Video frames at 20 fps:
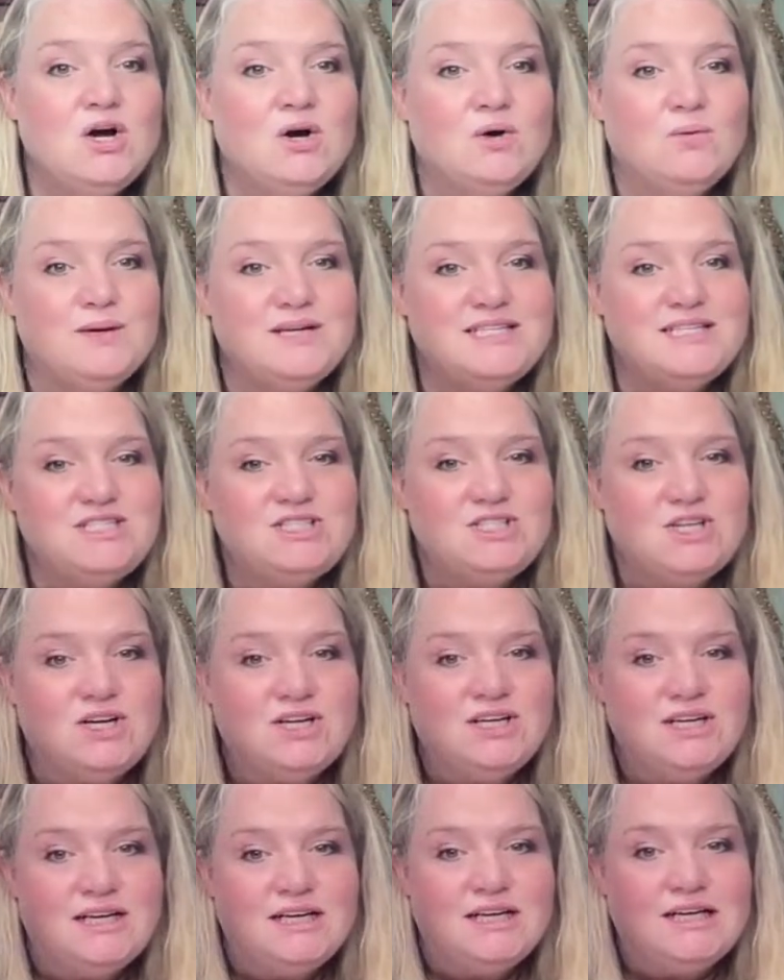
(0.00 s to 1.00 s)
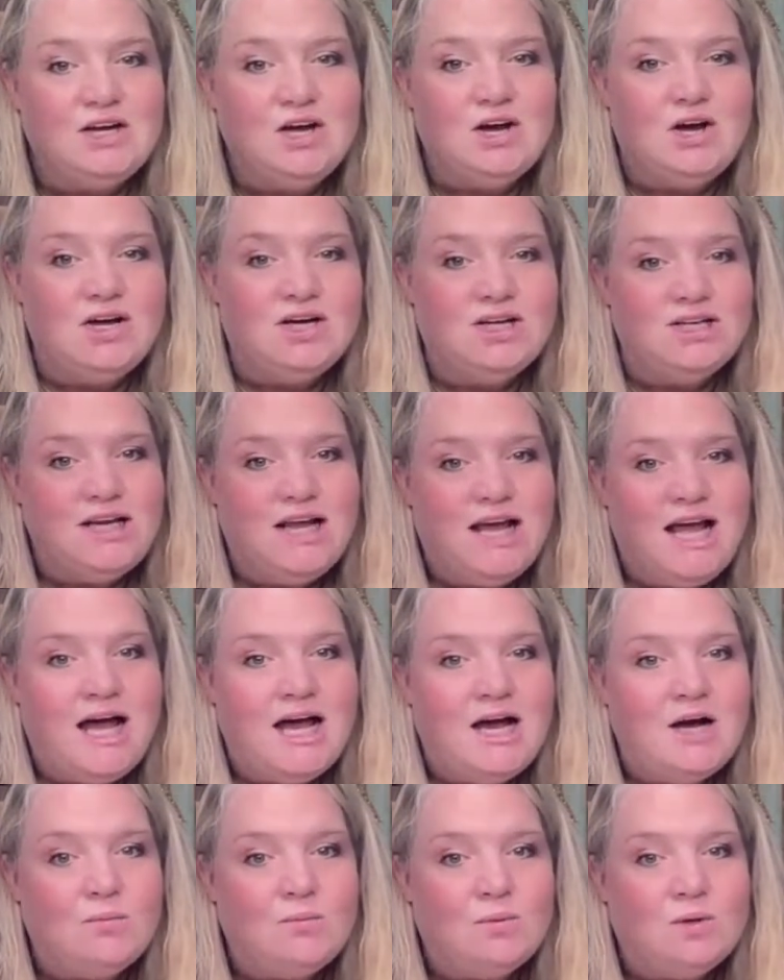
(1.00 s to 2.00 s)
we started on
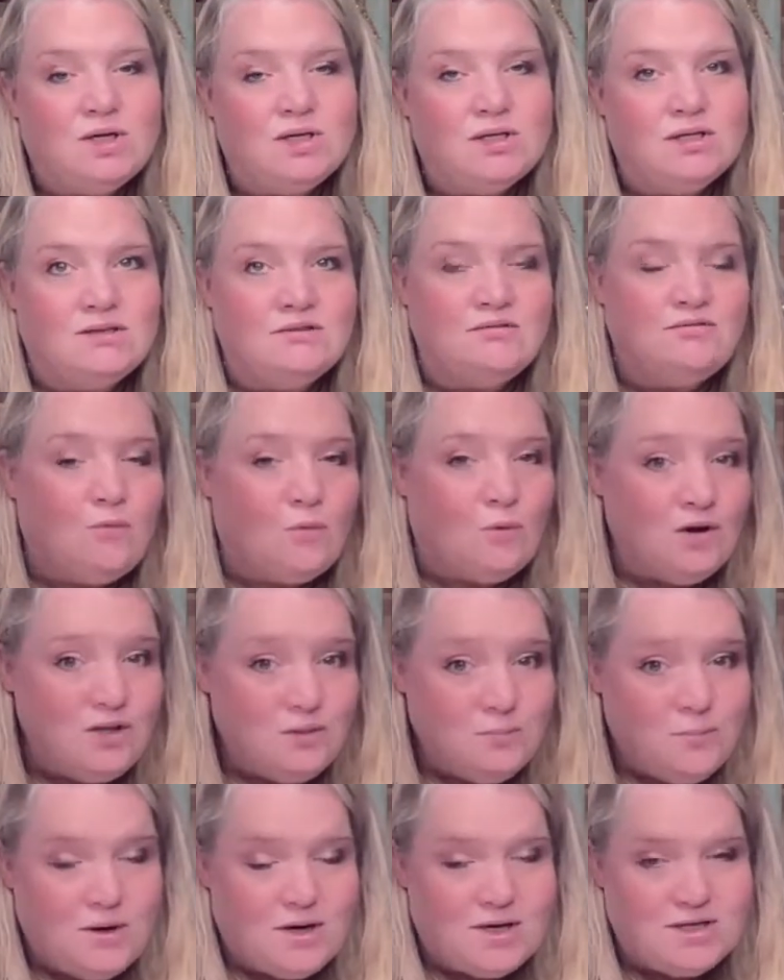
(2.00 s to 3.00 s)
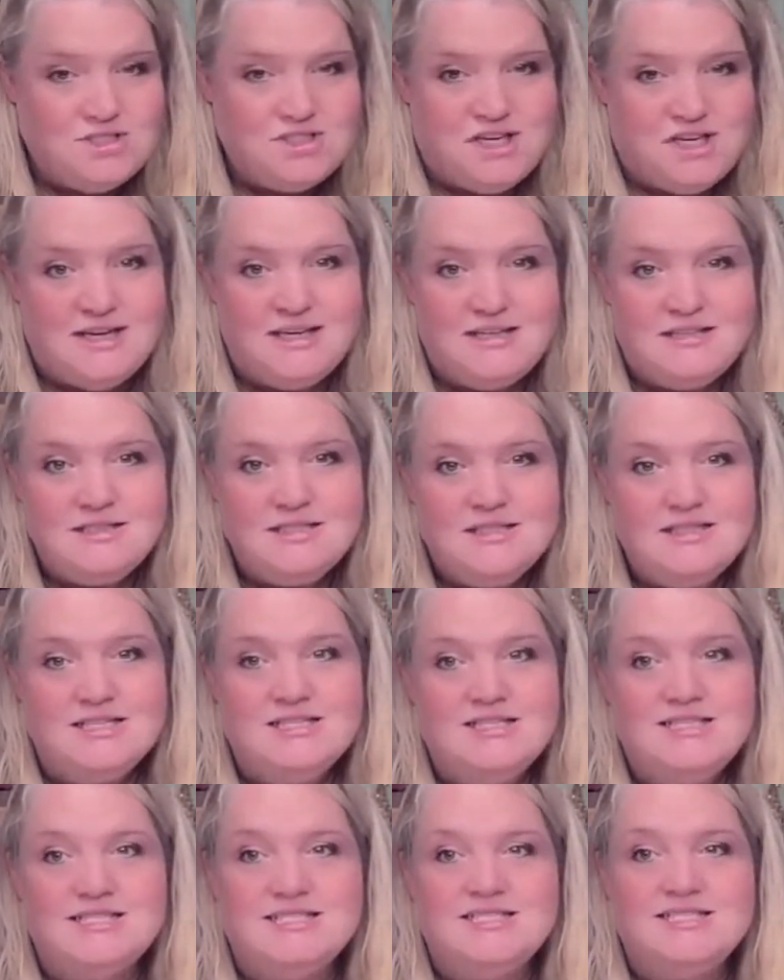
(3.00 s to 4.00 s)
our fourth project.
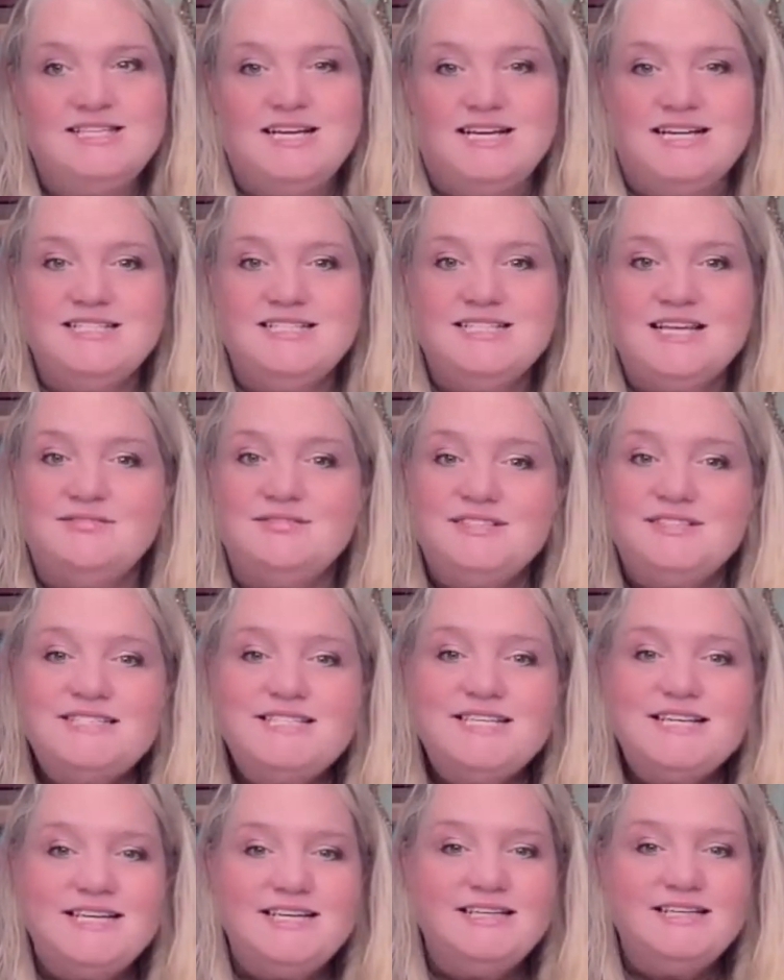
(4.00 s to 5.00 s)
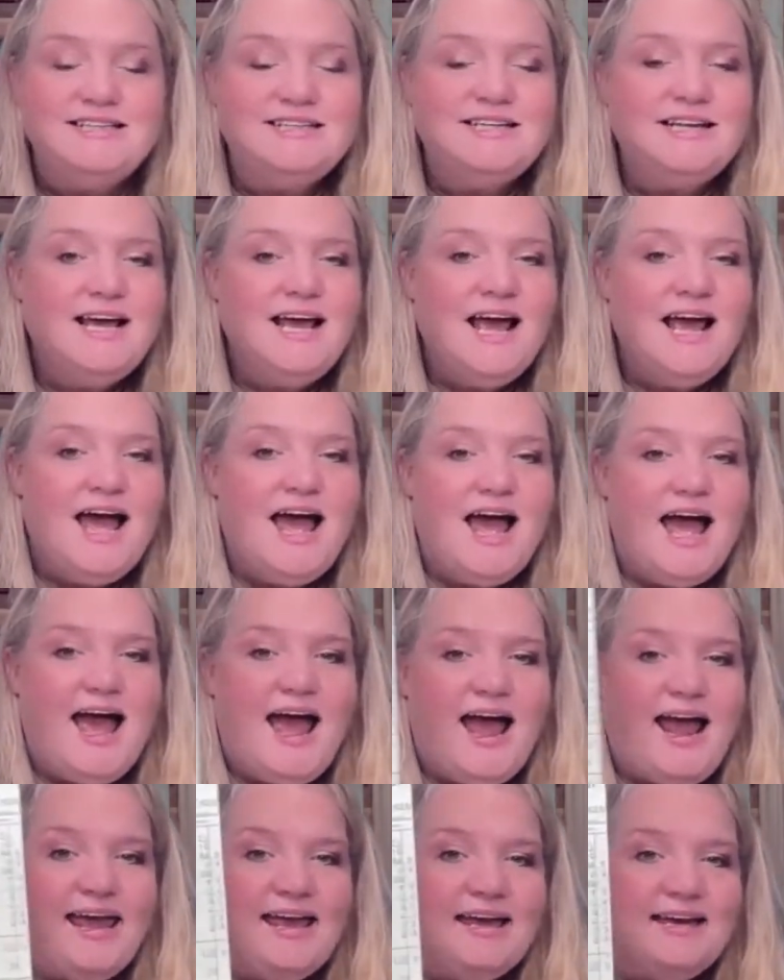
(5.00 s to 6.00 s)
This is day 17.
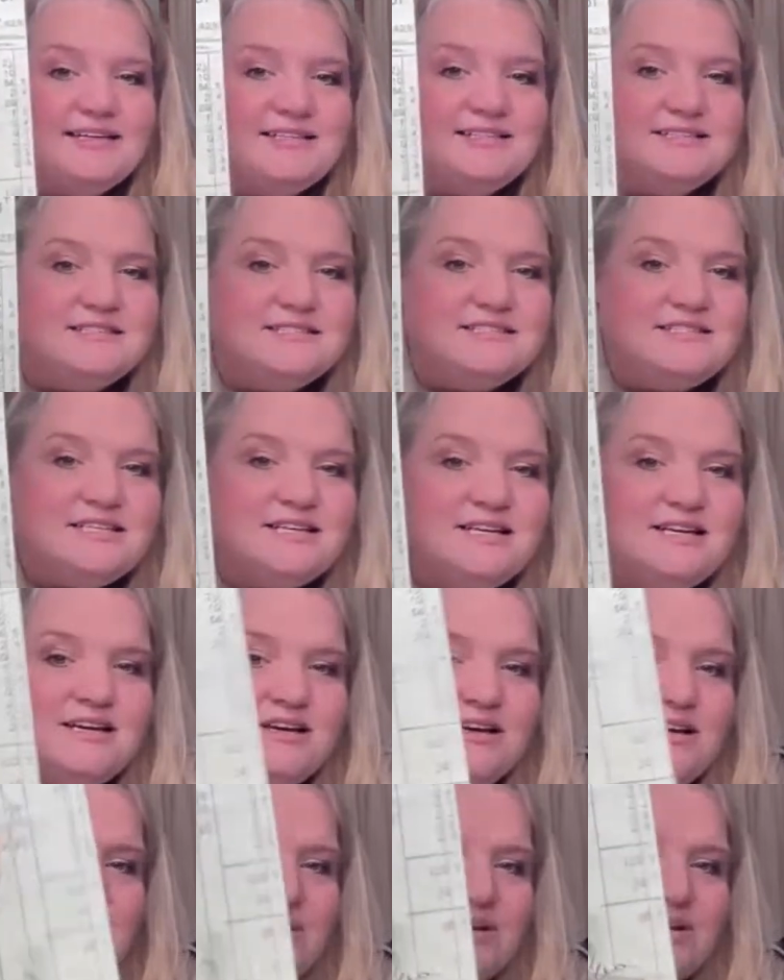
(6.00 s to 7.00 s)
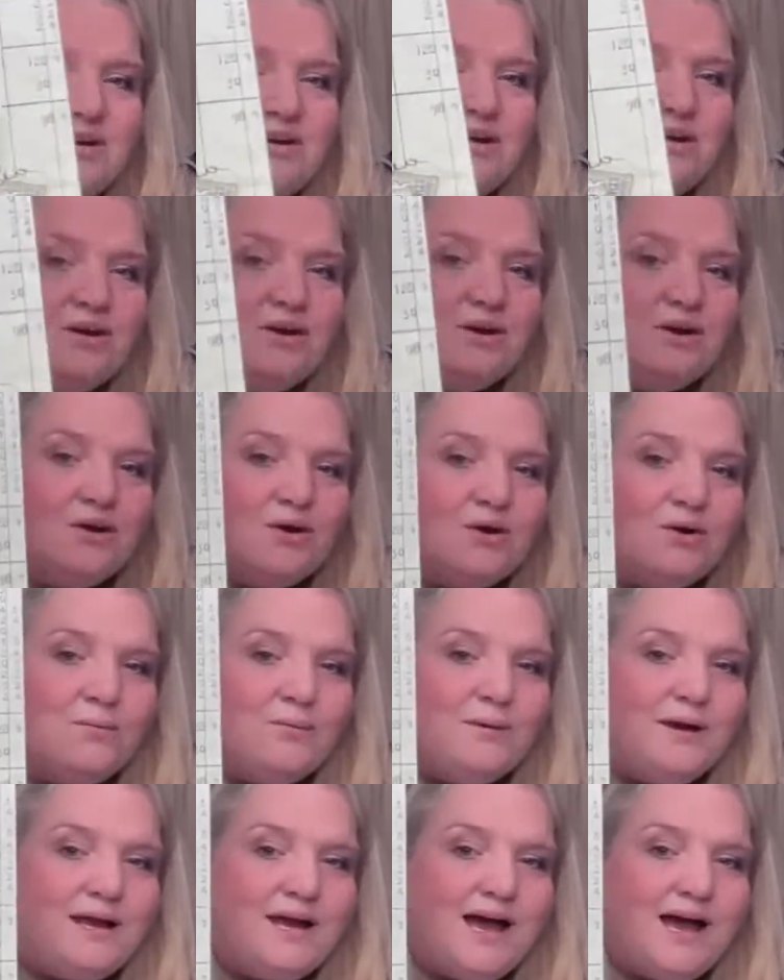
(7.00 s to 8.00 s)
And
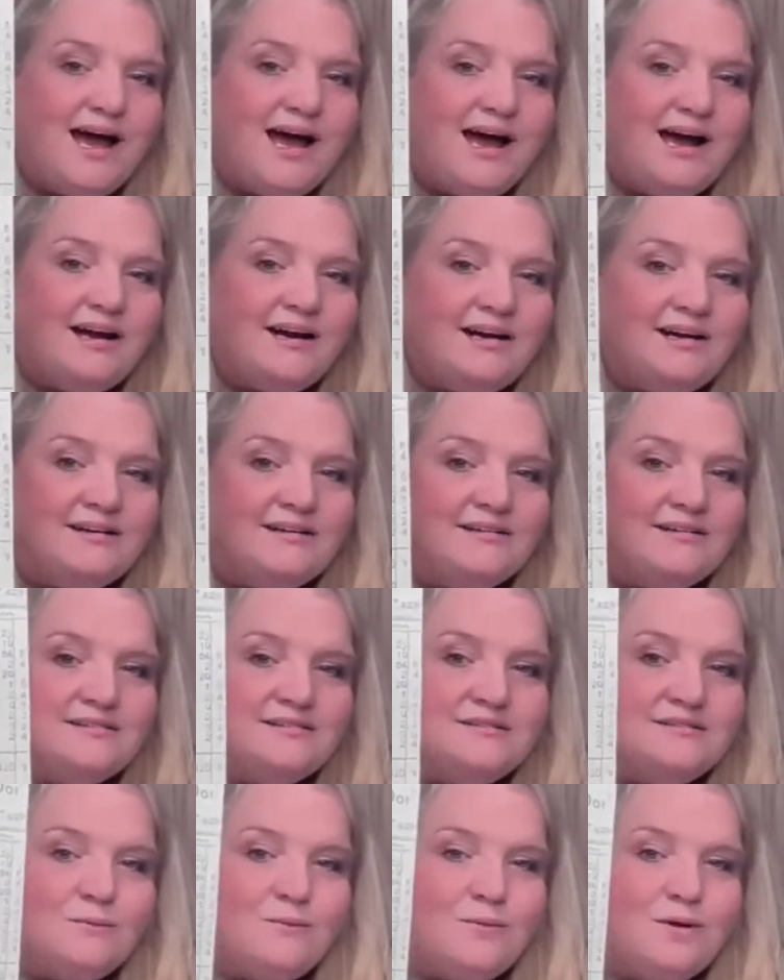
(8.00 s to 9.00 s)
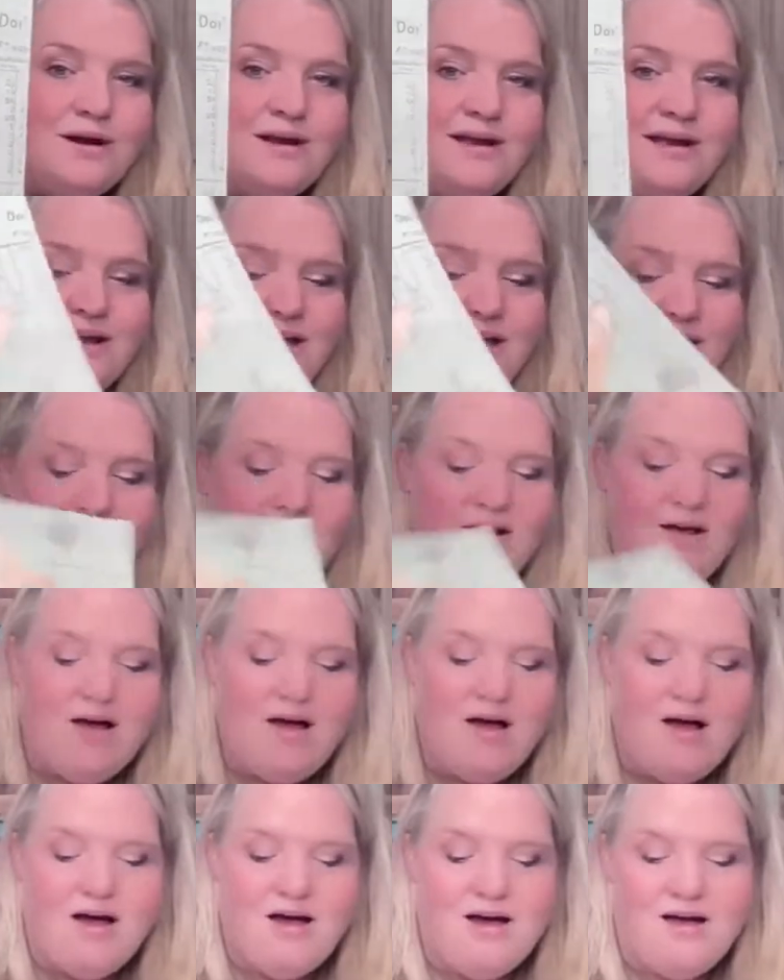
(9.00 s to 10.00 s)
we are working
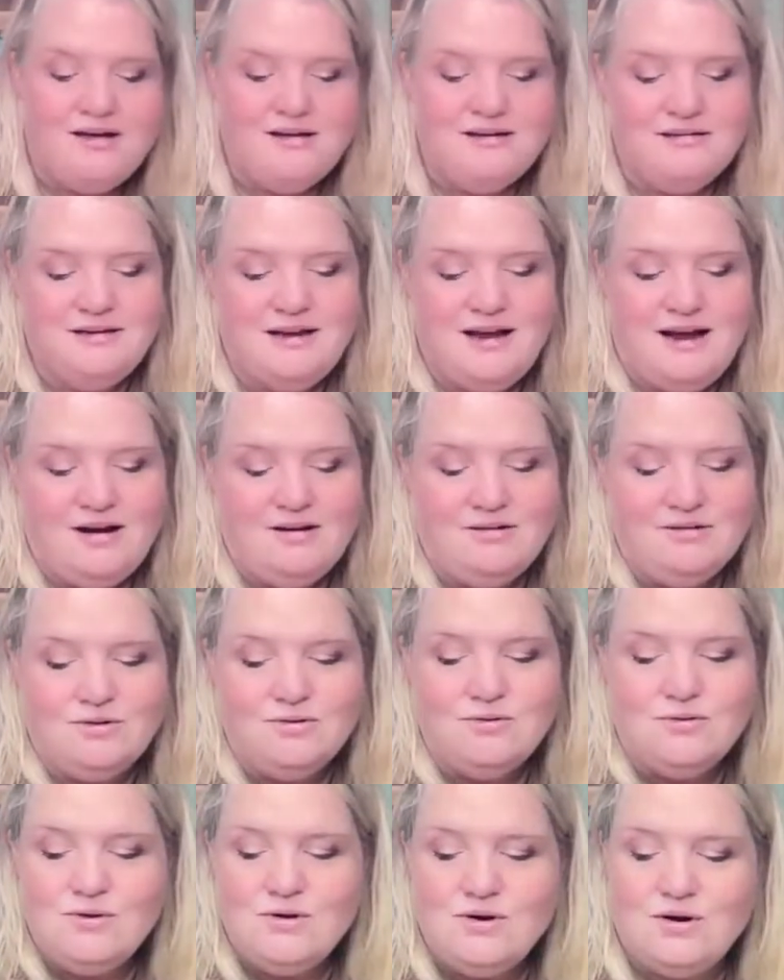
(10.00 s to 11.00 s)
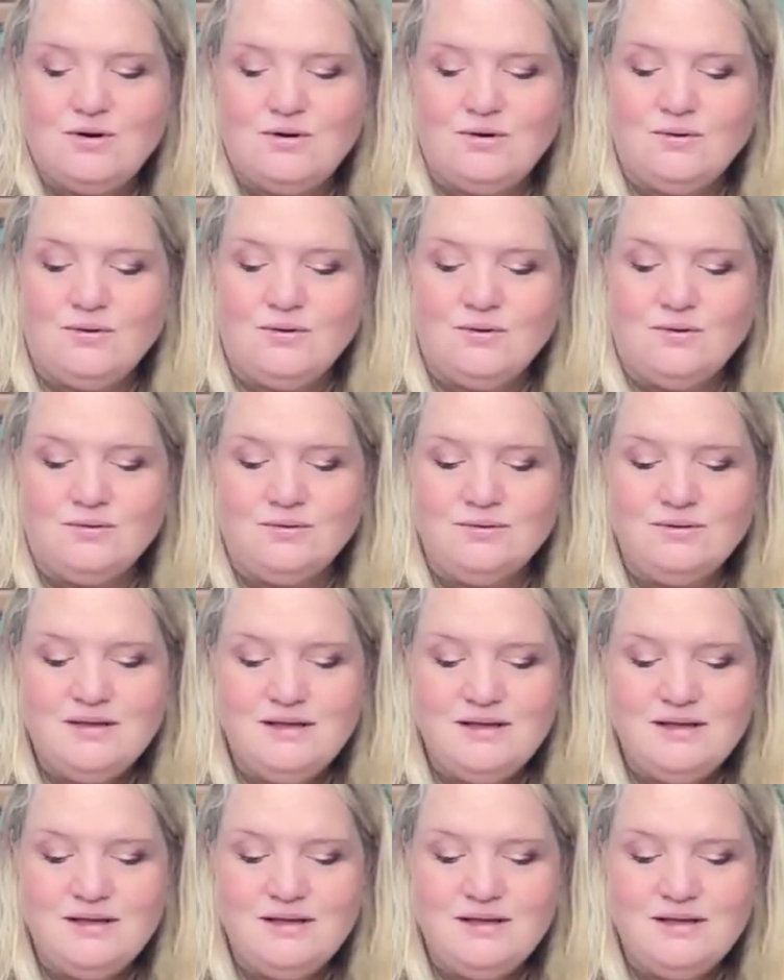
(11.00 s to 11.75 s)
on our little girl.